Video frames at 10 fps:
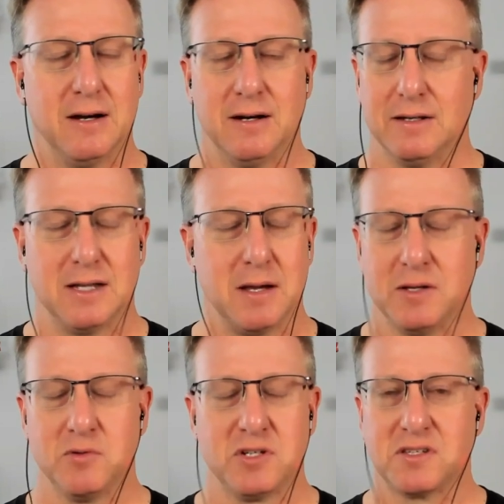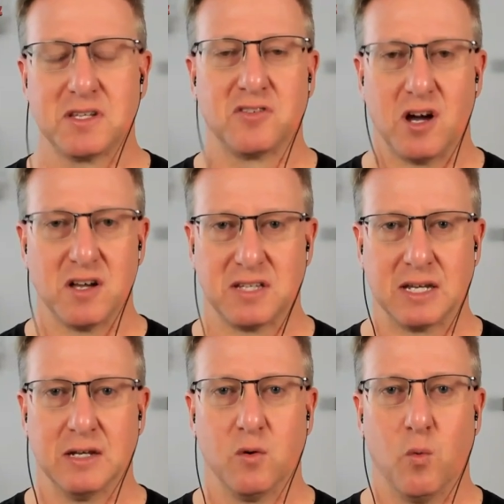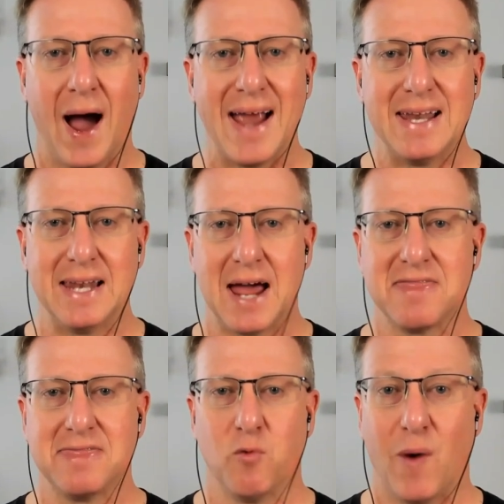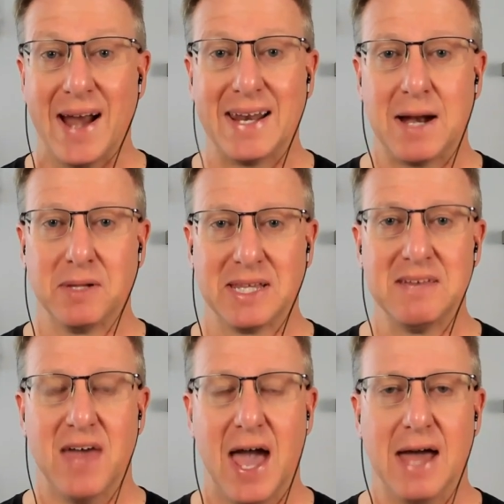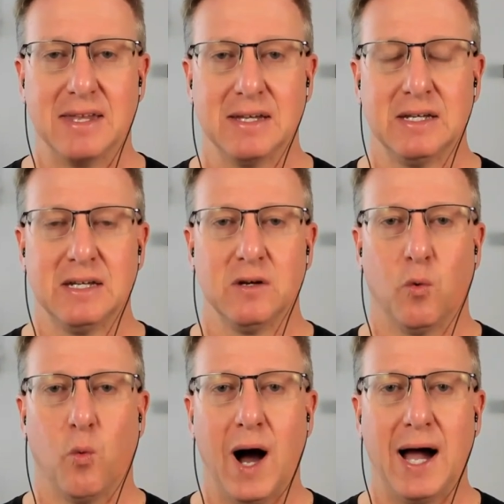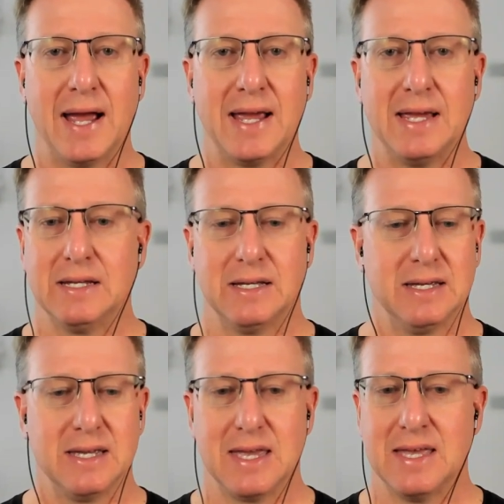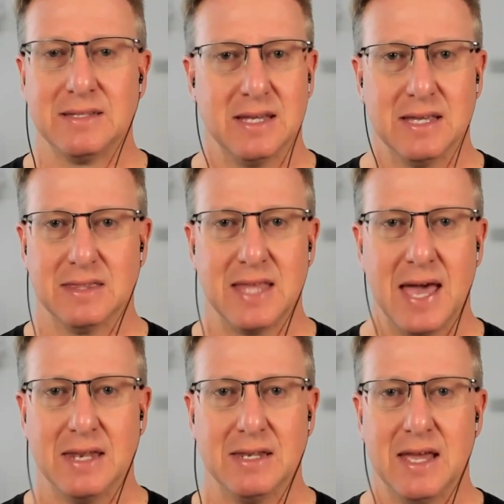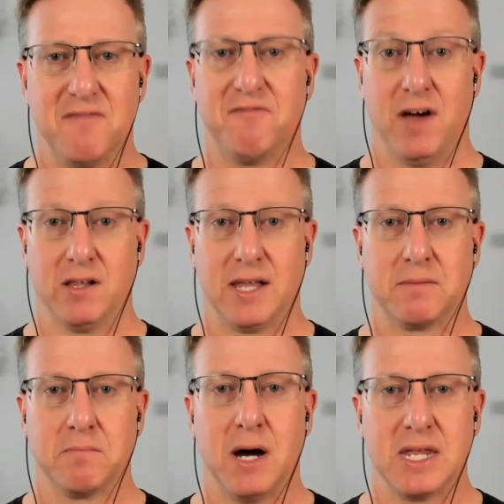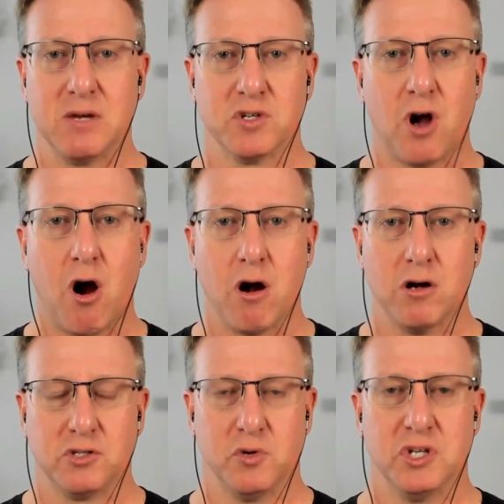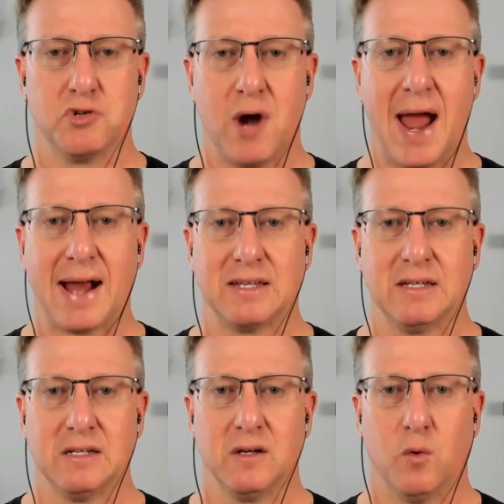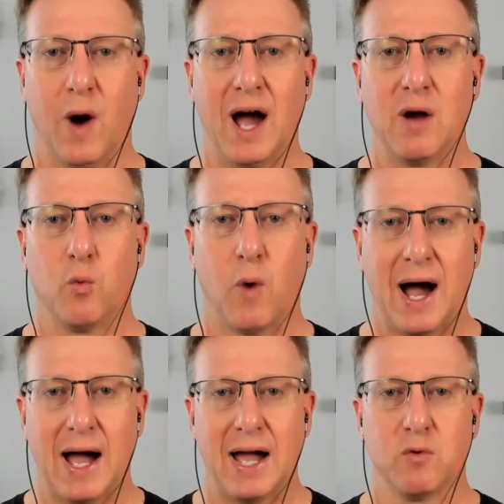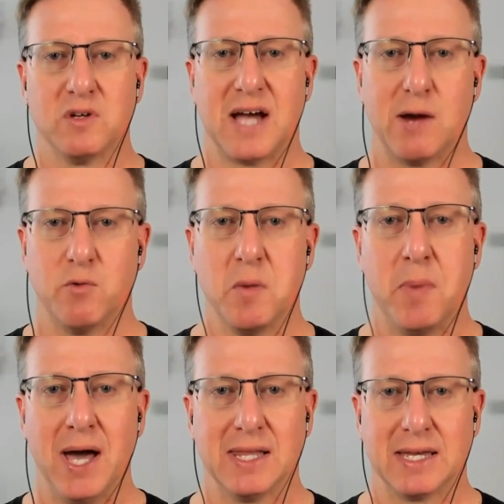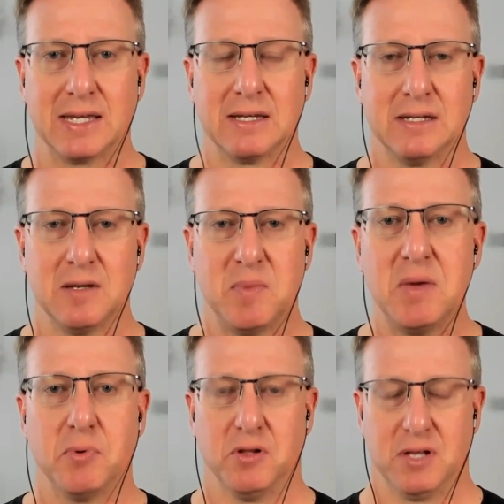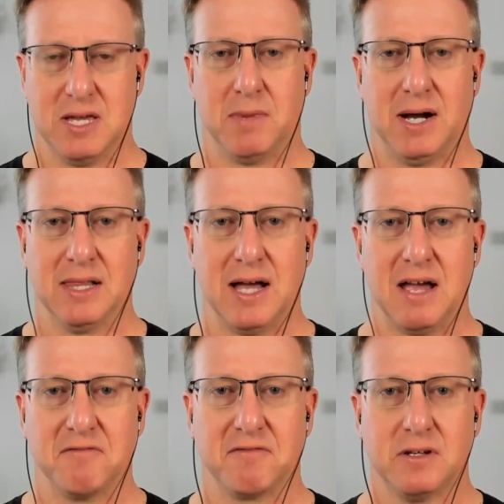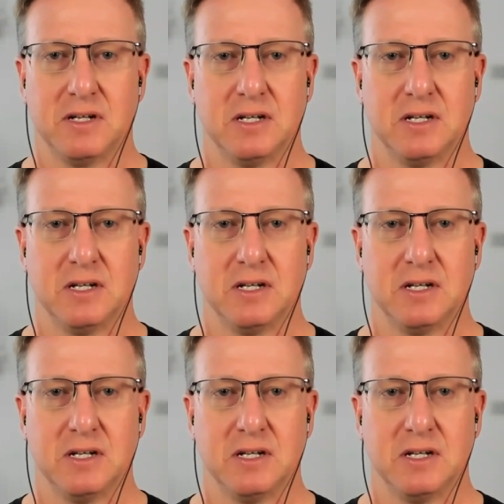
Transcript: Uh, it was just exhausting. Why did I, why did I believe that? Why is it that it felt like money was hard to attract? Why, why was I repelling people in my life?